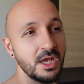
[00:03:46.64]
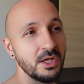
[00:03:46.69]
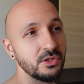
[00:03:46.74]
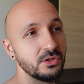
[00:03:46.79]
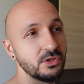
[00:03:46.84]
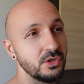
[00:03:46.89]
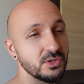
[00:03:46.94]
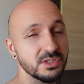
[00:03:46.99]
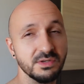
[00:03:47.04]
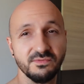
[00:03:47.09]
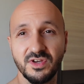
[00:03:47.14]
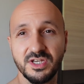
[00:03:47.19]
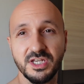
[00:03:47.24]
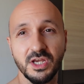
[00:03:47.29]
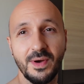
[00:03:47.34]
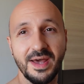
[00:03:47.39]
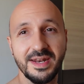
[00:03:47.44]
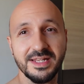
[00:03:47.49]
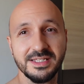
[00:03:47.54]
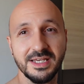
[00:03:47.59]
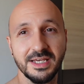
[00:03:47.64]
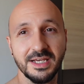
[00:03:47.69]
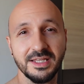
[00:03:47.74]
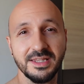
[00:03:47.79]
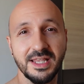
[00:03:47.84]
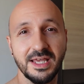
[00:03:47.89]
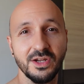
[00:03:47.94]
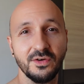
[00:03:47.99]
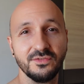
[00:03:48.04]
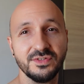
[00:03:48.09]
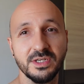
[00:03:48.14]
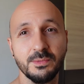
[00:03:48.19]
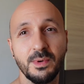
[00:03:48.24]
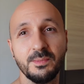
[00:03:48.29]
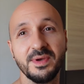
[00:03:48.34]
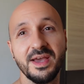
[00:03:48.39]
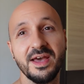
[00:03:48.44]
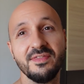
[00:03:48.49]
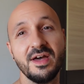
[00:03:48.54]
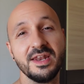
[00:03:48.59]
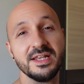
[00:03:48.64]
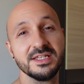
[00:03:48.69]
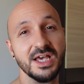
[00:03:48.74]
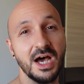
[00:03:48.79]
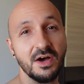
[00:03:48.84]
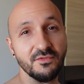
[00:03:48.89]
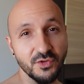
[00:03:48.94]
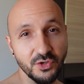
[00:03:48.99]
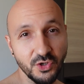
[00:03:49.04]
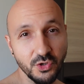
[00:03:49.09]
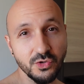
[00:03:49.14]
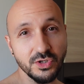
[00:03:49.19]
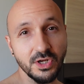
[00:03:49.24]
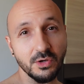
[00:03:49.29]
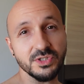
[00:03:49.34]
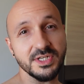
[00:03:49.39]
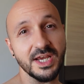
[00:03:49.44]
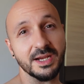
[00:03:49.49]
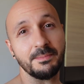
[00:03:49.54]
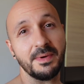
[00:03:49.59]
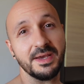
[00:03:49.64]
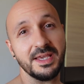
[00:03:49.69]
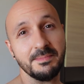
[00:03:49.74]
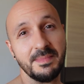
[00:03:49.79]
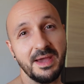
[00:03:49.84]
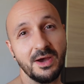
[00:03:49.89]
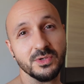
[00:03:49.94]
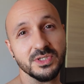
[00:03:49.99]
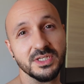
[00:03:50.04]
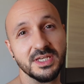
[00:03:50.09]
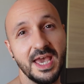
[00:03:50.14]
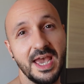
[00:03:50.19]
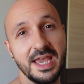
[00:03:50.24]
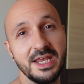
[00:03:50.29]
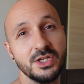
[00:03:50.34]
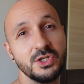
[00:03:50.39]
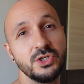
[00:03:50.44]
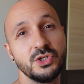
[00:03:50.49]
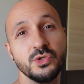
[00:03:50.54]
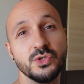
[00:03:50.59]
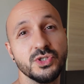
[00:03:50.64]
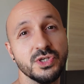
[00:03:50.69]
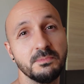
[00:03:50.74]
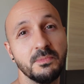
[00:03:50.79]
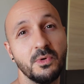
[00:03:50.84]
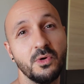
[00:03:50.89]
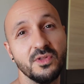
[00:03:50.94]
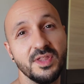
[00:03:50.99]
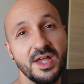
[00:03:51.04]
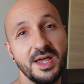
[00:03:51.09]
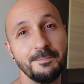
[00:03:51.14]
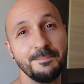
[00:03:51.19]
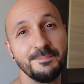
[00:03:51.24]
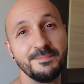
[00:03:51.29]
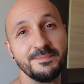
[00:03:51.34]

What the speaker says: do some video editing, and then obviously when we get there this afternoon I'll check my emails again and do some more then.